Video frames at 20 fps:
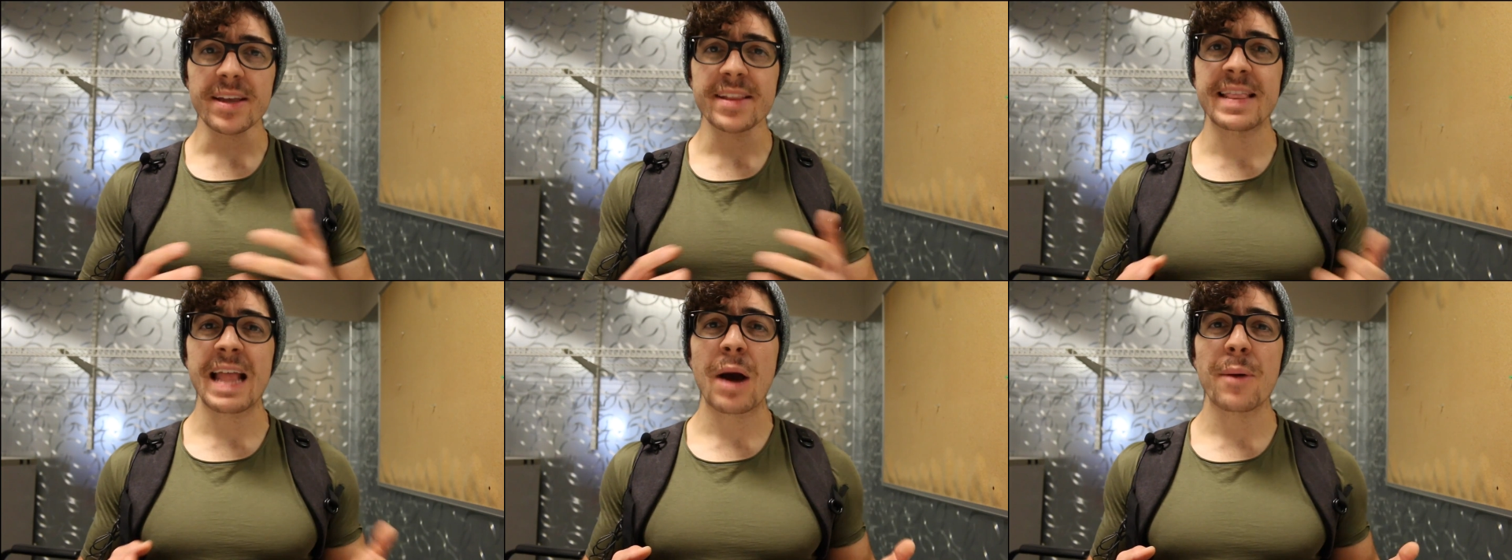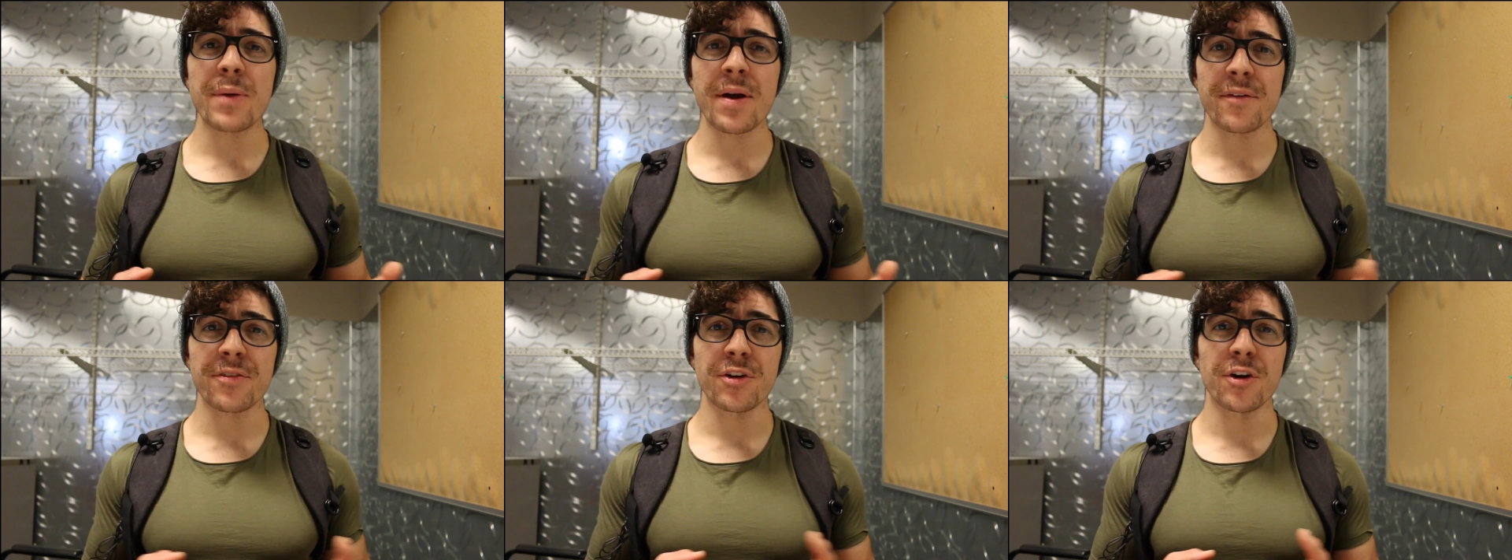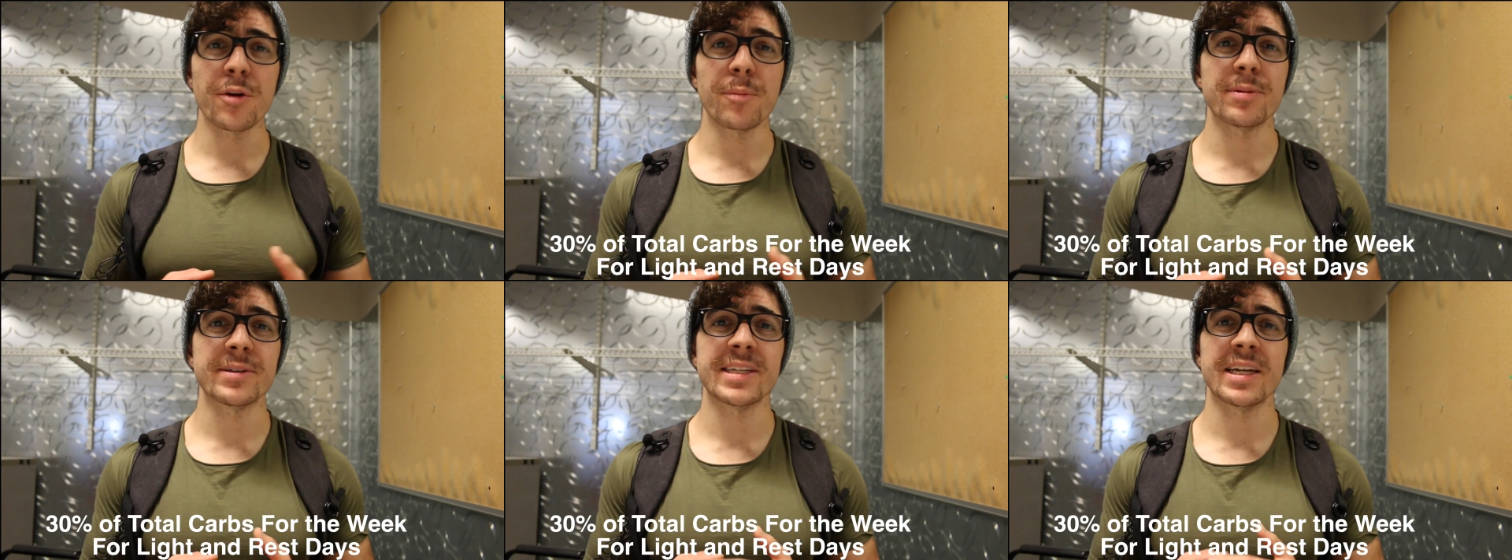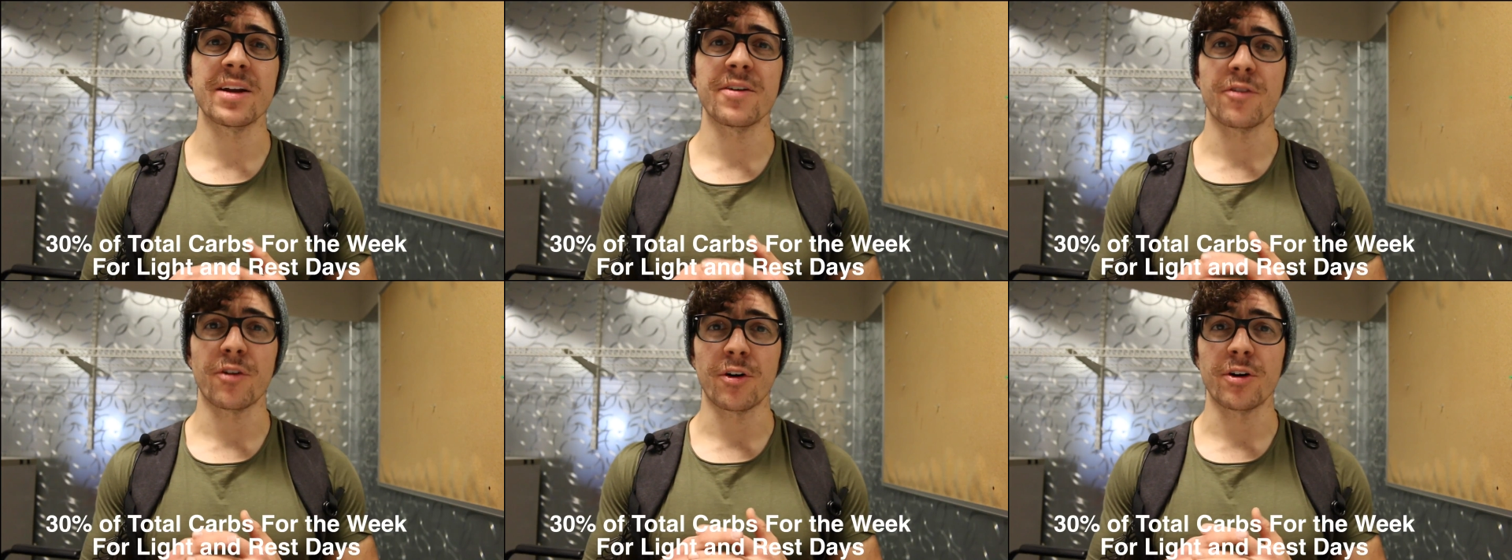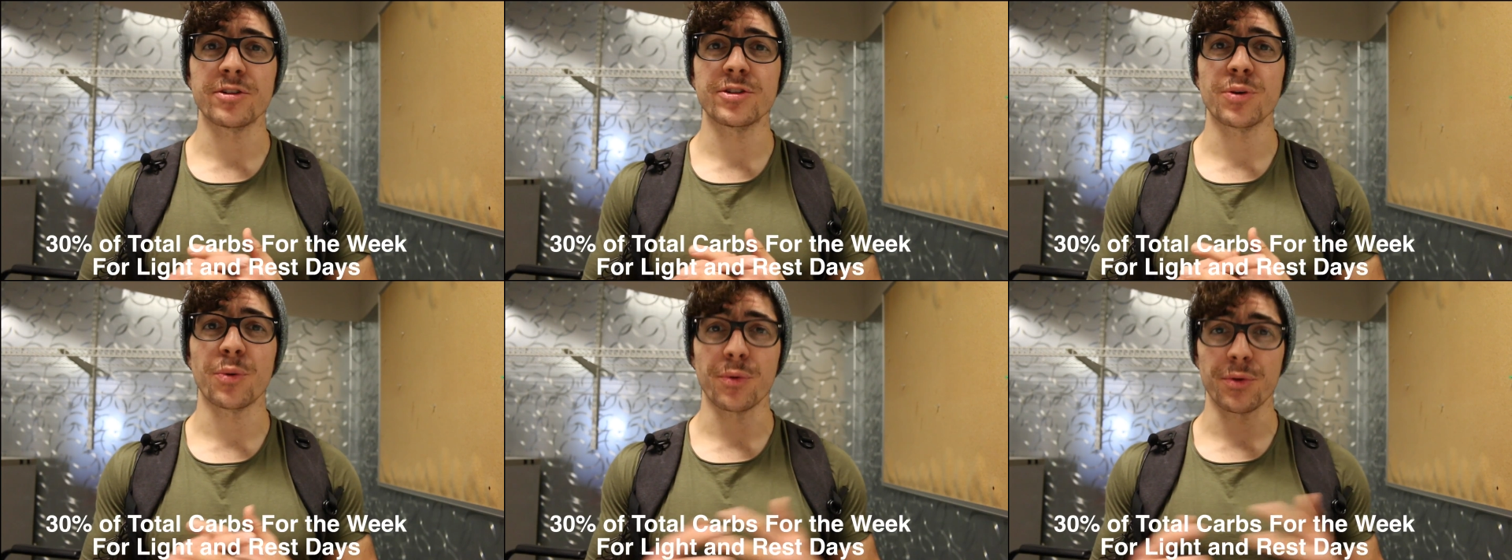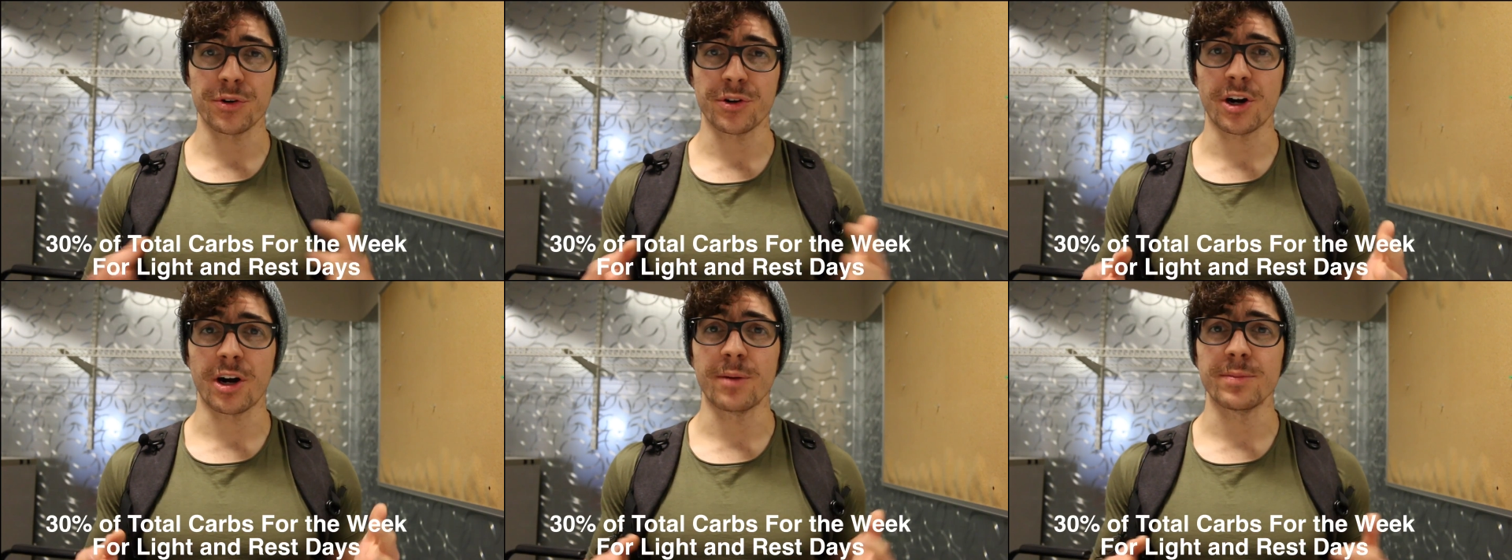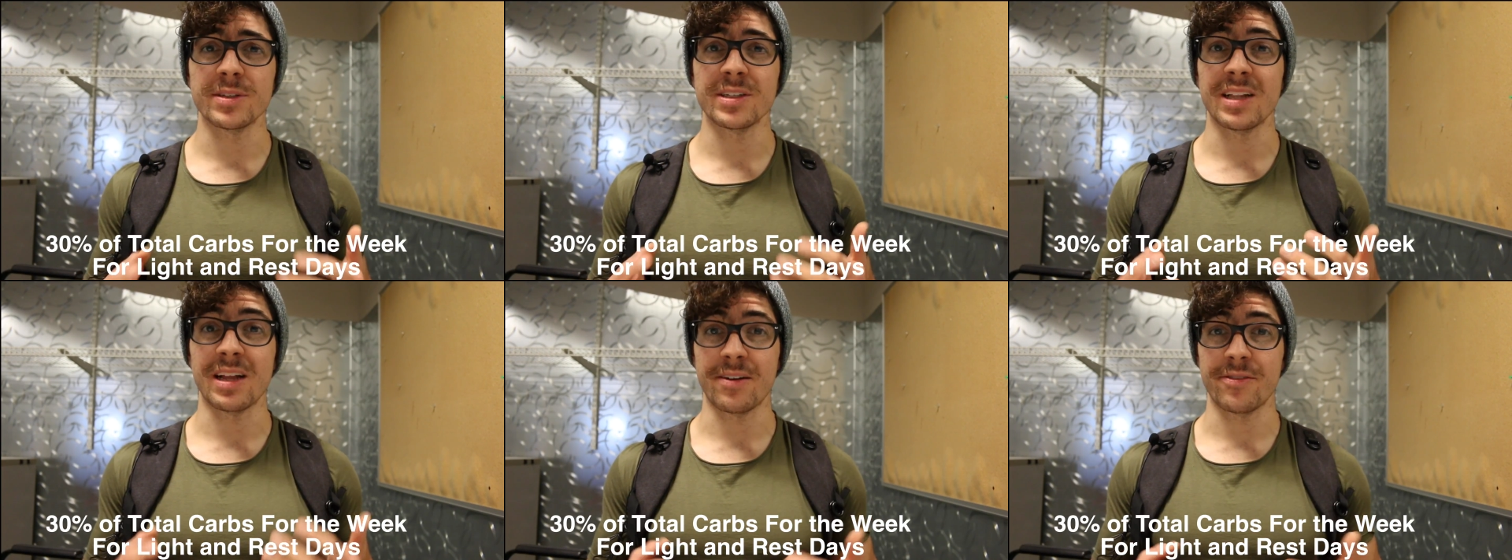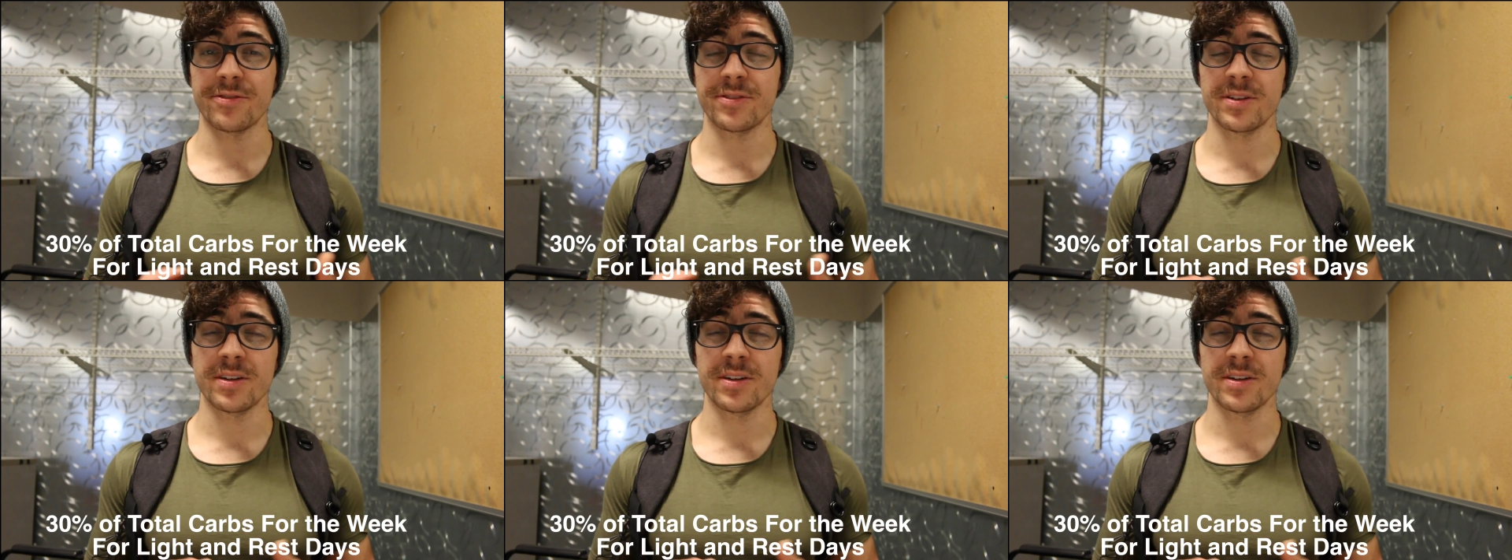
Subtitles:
Now we have 30% of our total carbs left.